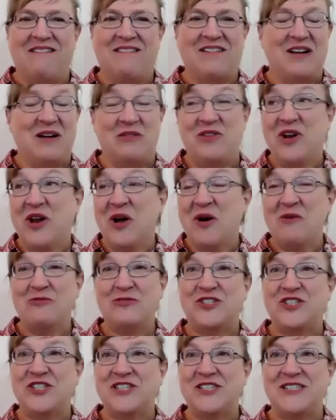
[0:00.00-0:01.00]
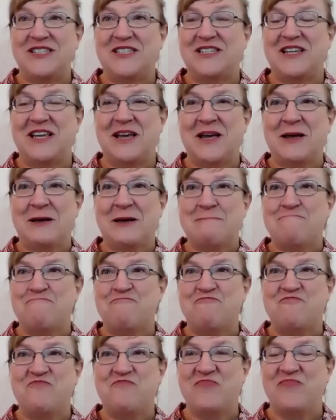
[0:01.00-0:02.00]
No, just
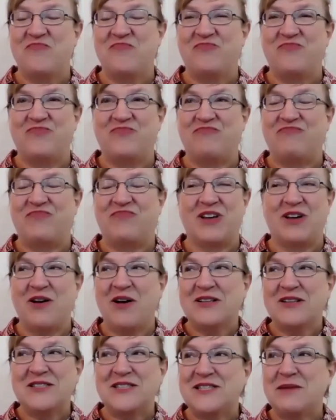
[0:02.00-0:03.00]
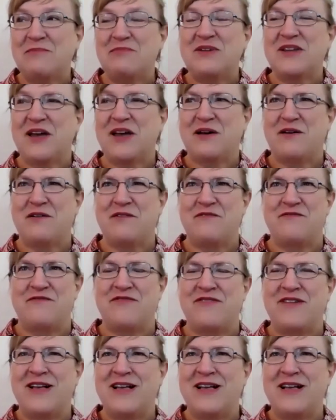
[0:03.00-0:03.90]
the concept of